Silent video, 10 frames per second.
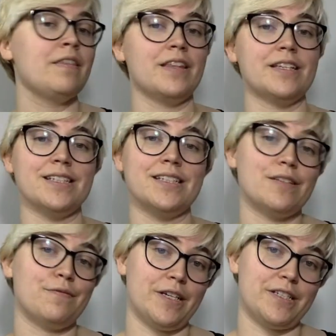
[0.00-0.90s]
This is
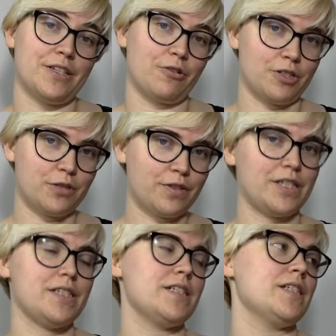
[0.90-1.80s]
the first in the
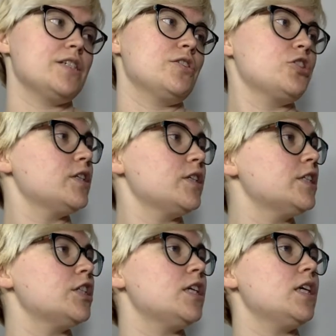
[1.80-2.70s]
Grishaverse
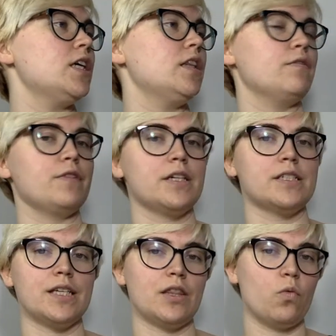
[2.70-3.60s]
trilogy, the
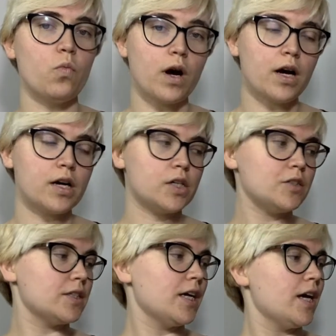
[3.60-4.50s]
first in the
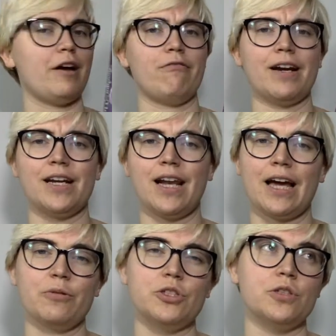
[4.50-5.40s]
world. I read
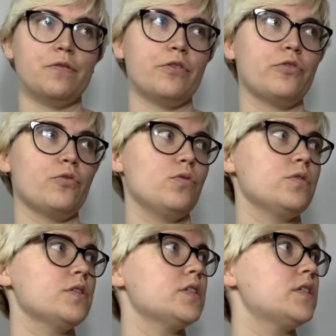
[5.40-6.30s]
Language of
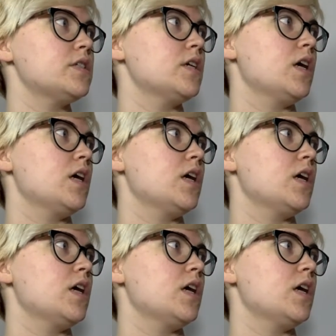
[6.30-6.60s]
Thorns,